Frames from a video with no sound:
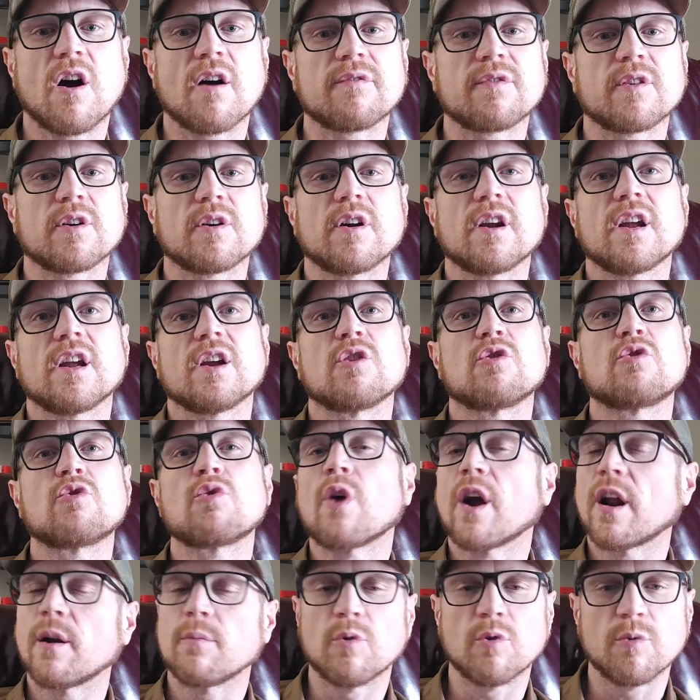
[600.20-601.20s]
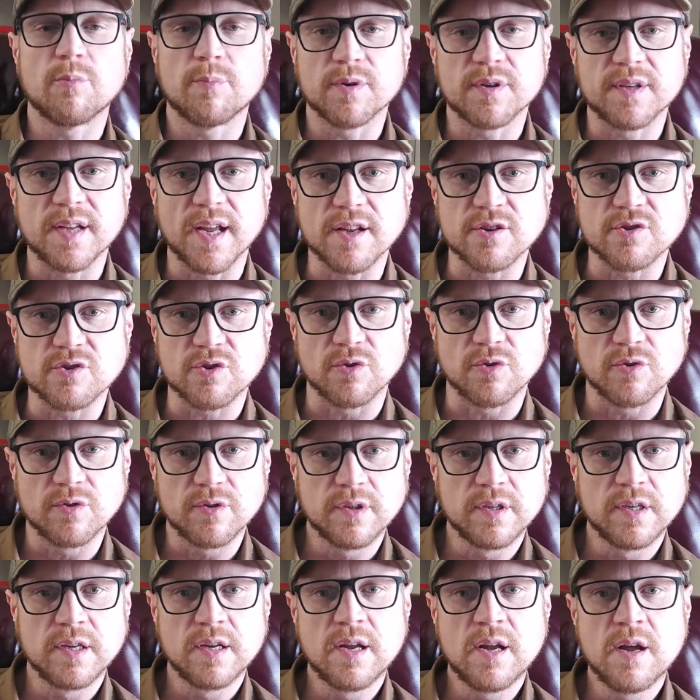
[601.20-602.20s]
offer incredible potential,
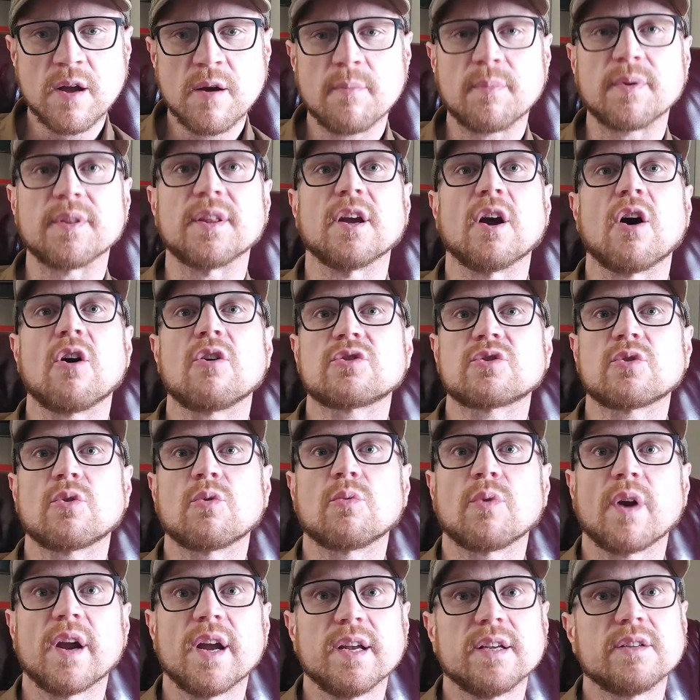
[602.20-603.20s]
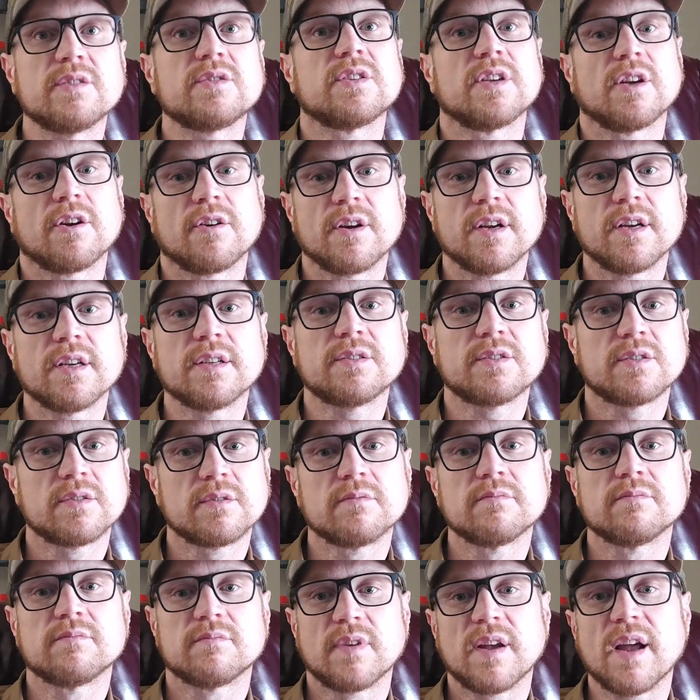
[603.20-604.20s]
but they also raise serious
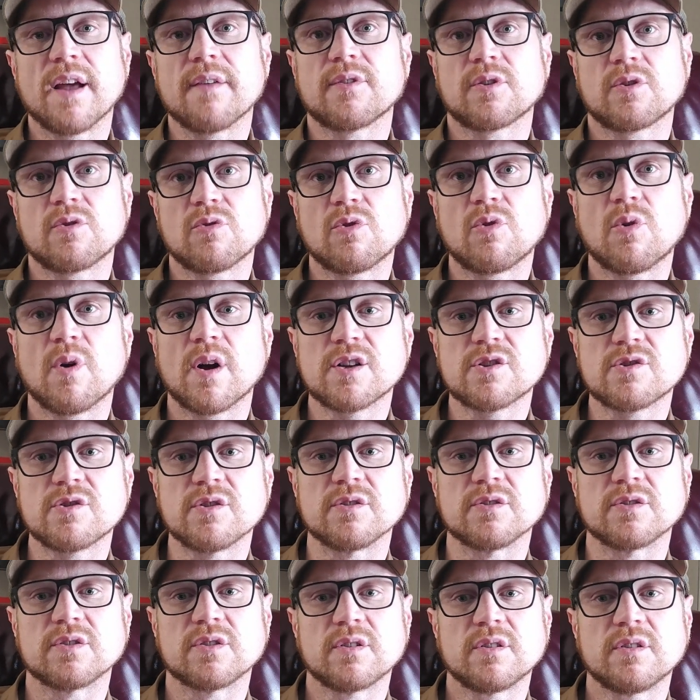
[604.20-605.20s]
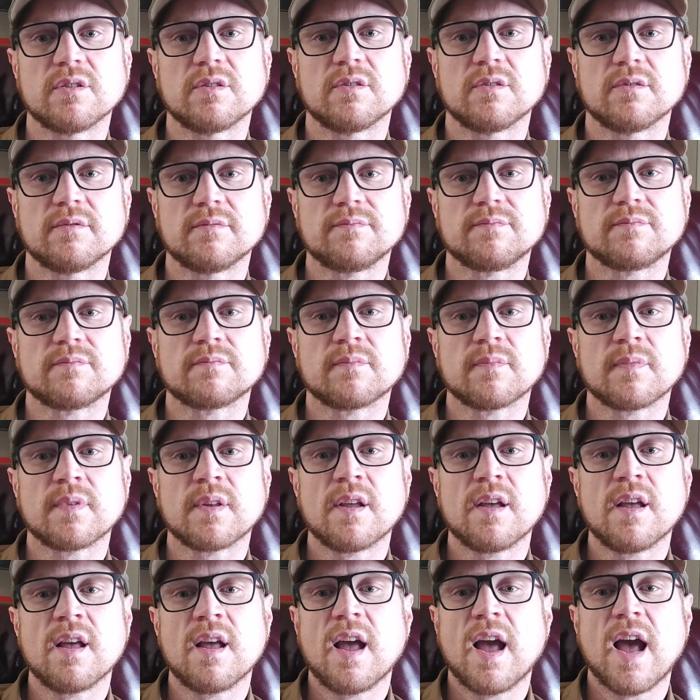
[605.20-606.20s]
ethical questions.
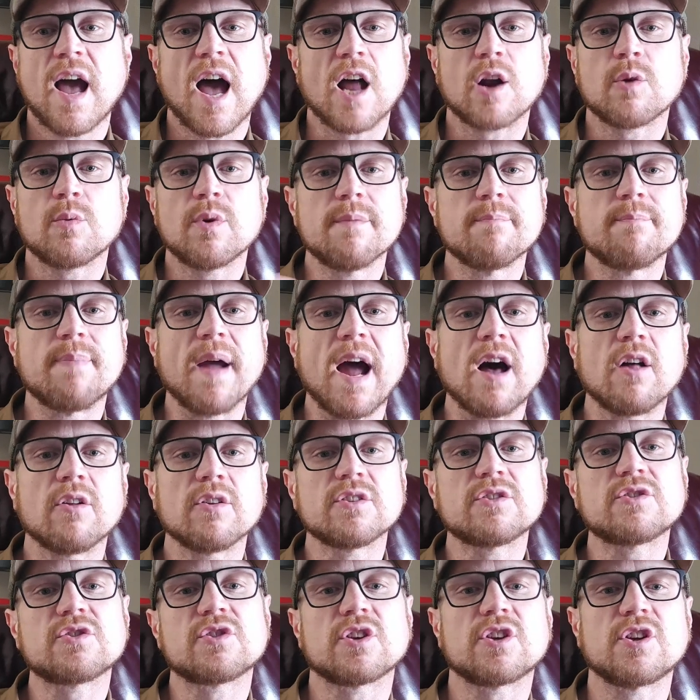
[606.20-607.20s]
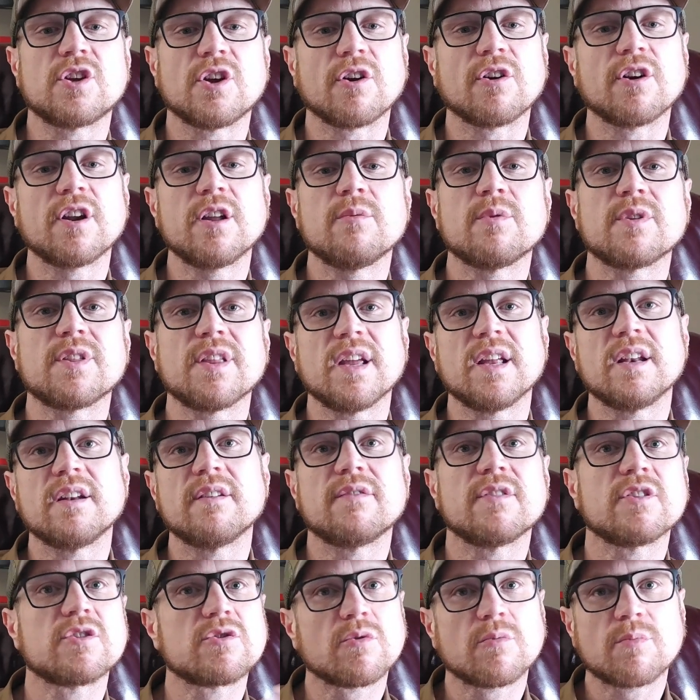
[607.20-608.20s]
How do we balance security with
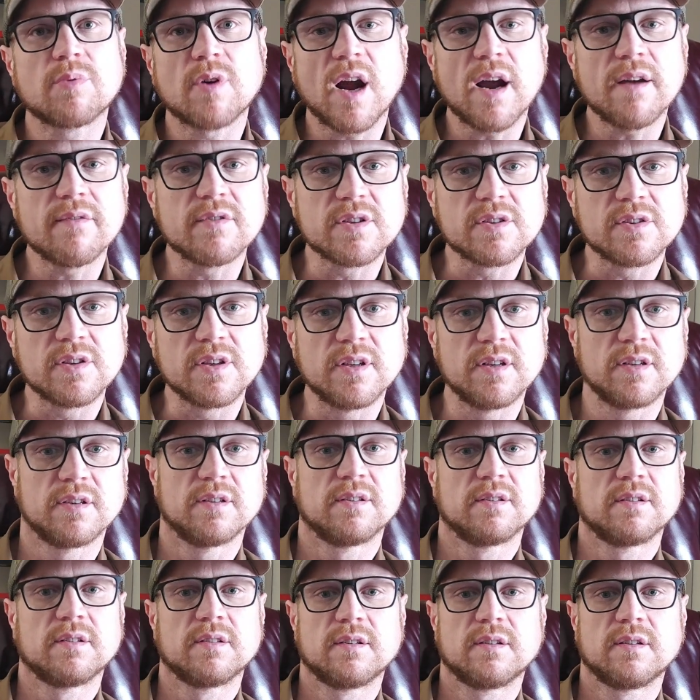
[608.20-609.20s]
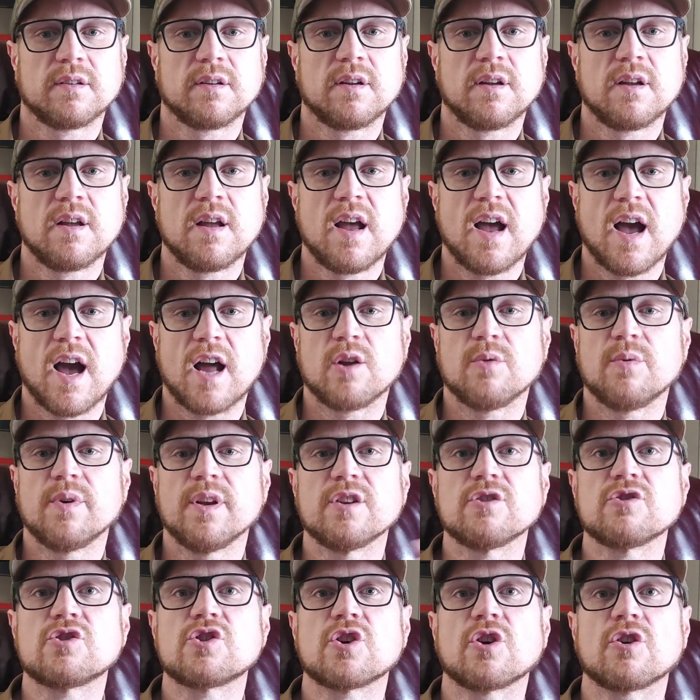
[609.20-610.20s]
individual privacy? How do
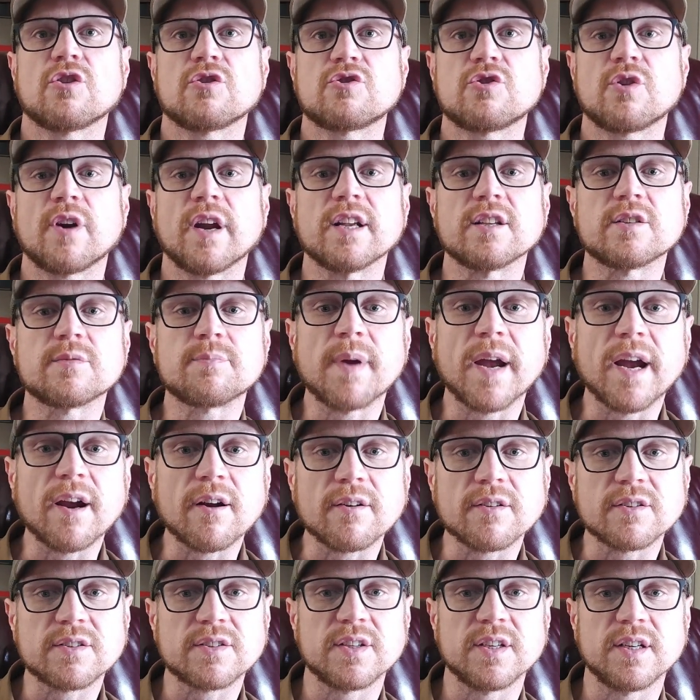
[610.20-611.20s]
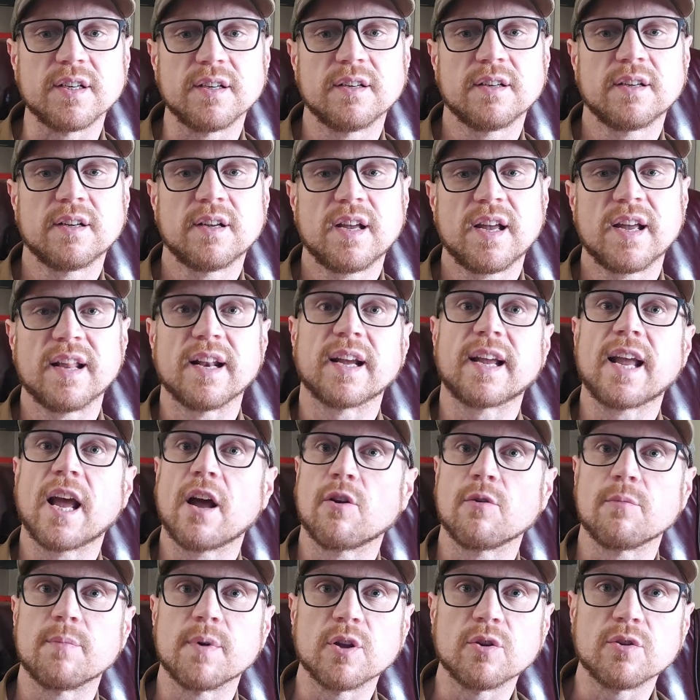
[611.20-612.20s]
we ensure transparency and
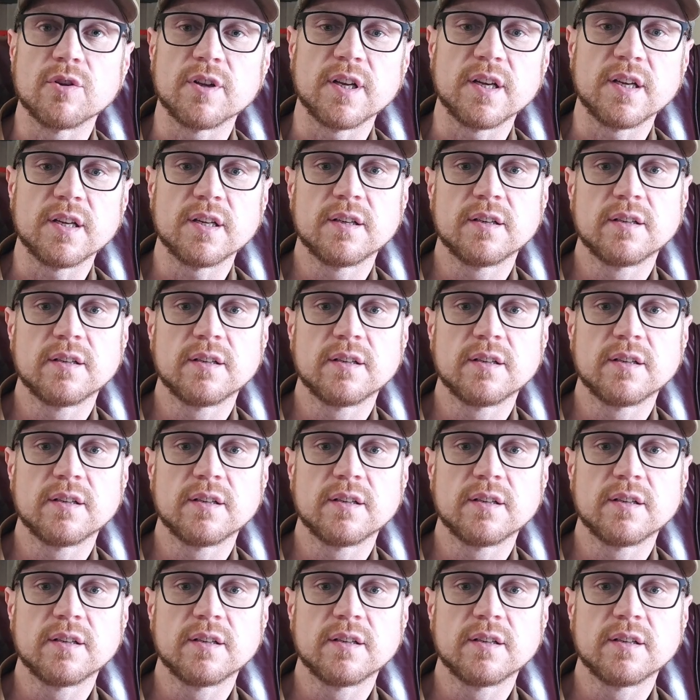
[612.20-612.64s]
accountability?